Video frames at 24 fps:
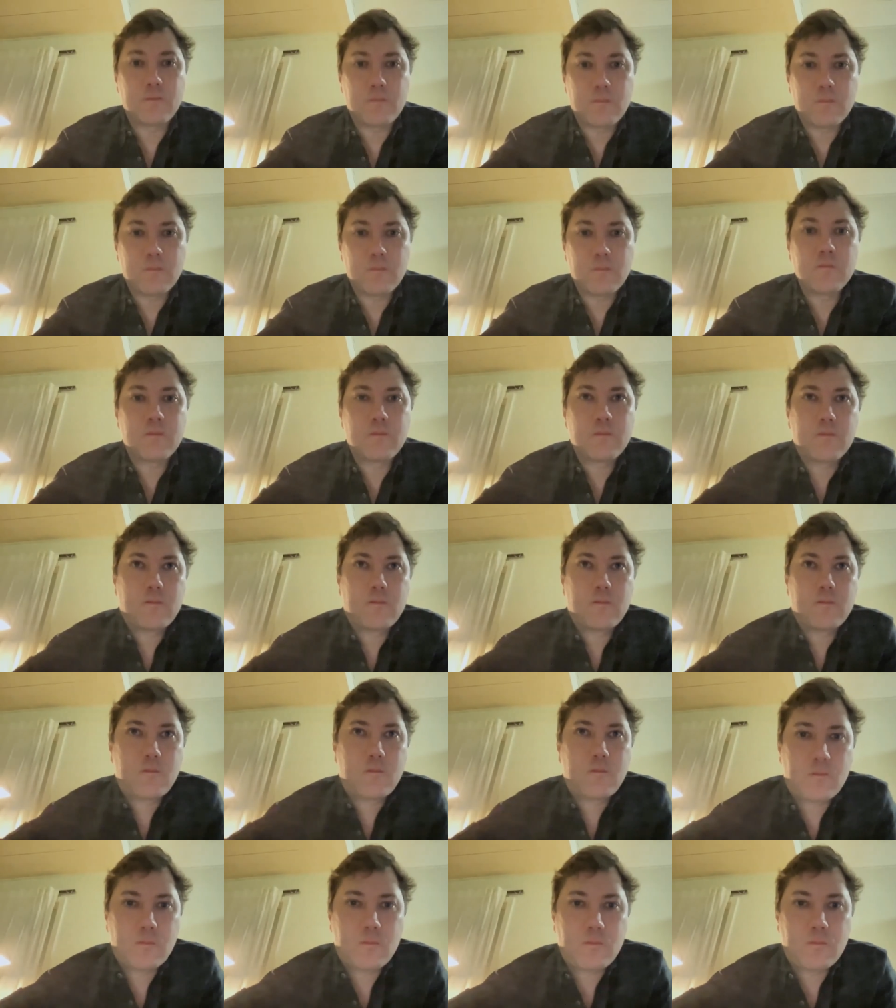cause a
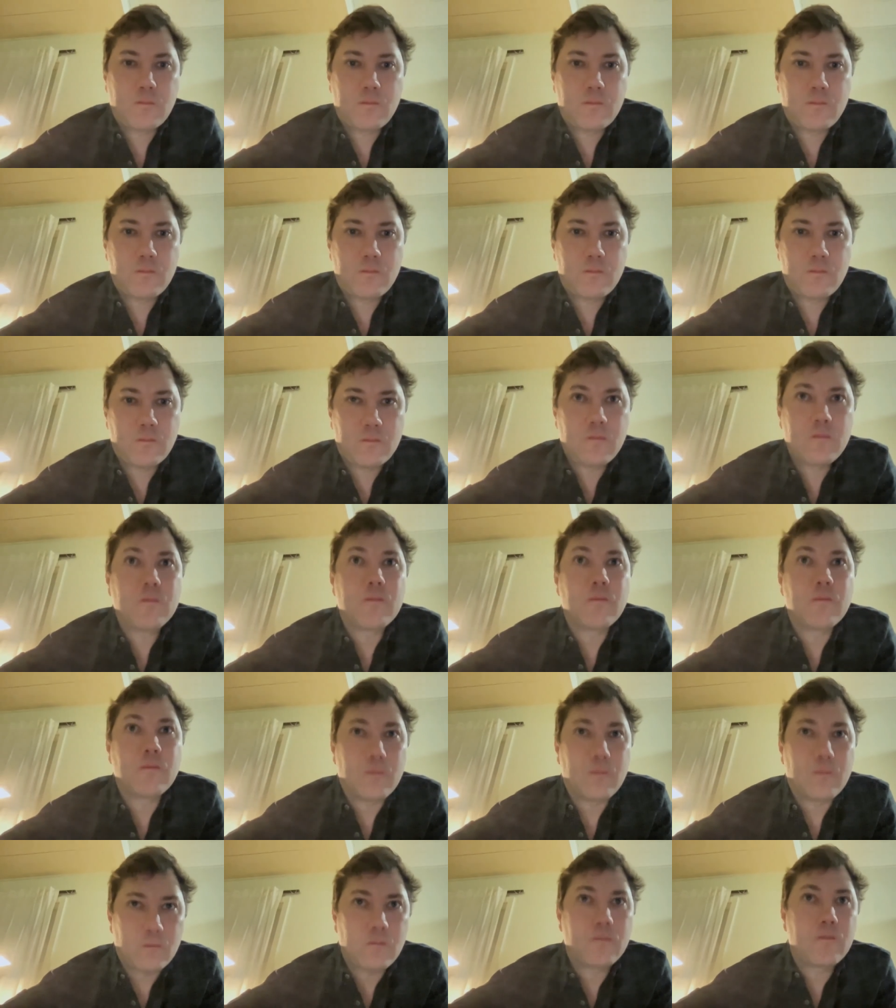riot,
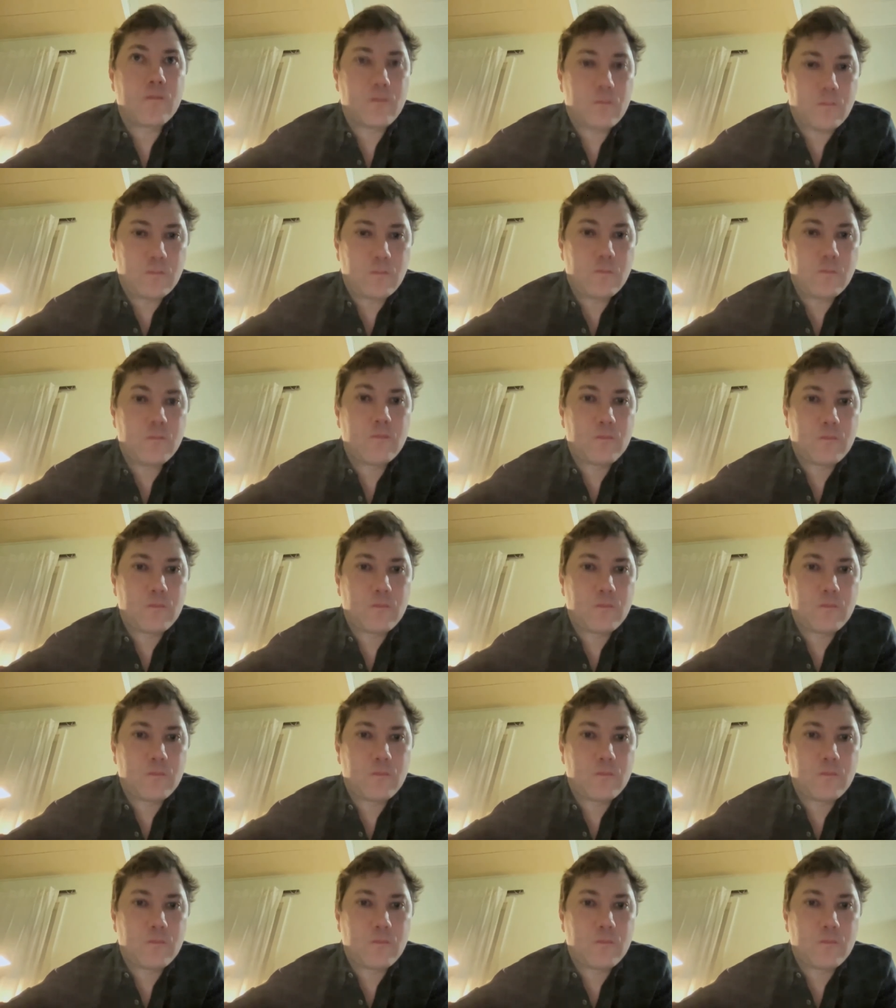get a